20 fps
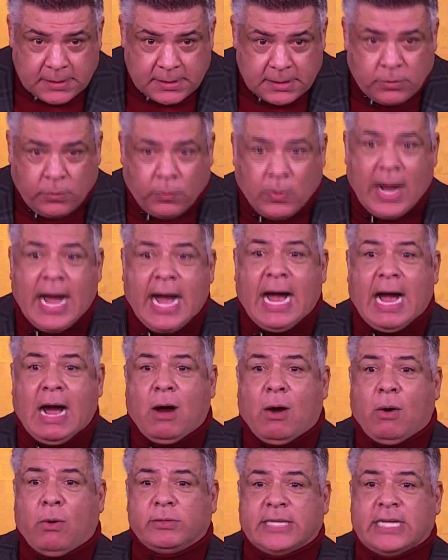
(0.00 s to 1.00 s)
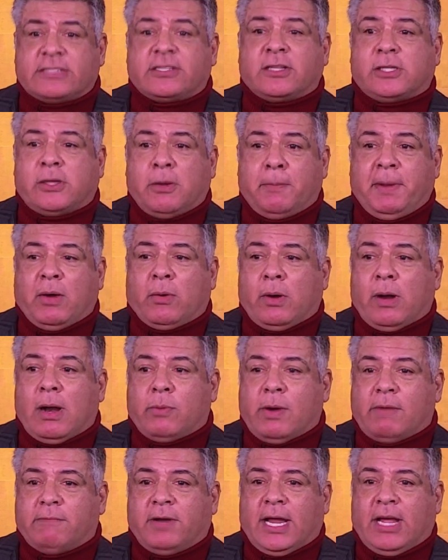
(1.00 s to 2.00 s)
Wow. That could be a
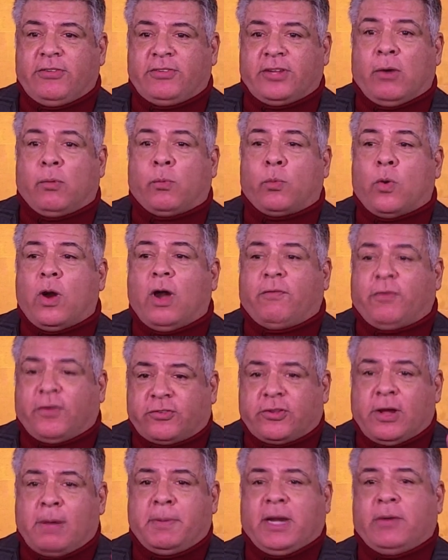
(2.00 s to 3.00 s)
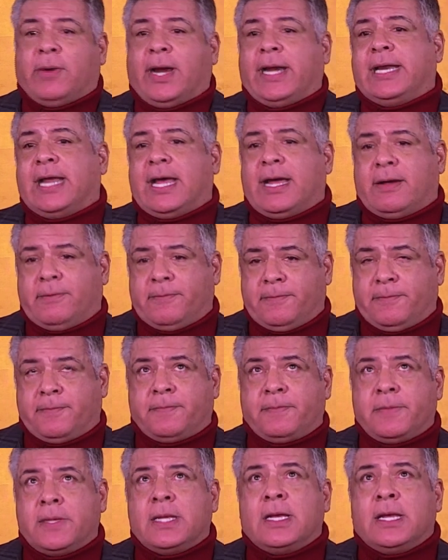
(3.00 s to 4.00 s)
revelation or a word for somebody right now.
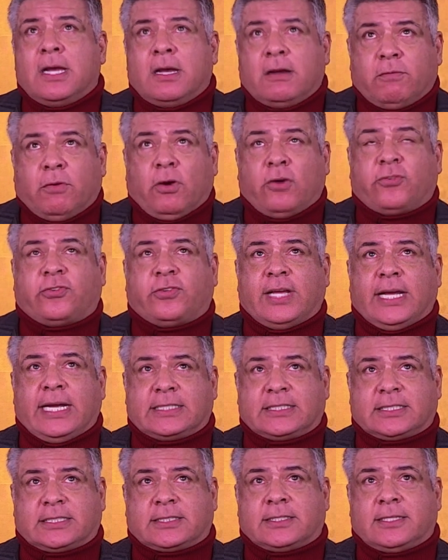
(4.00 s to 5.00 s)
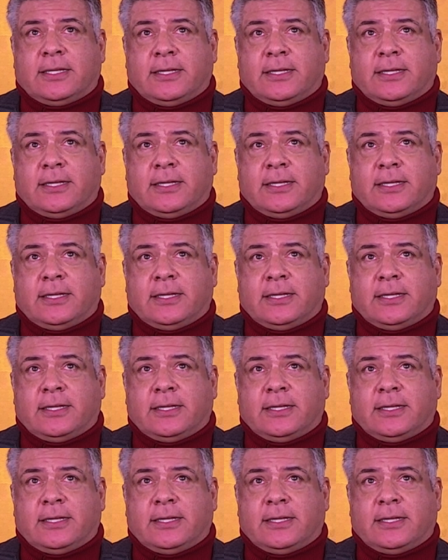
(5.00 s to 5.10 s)
Verse 6.